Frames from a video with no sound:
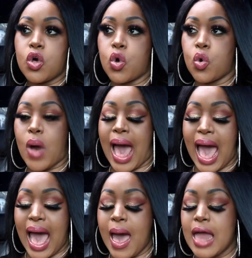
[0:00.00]
Cool.
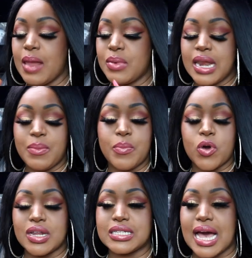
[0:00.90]
I, let me let me be
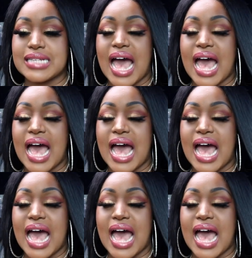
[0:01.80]
honest, guys.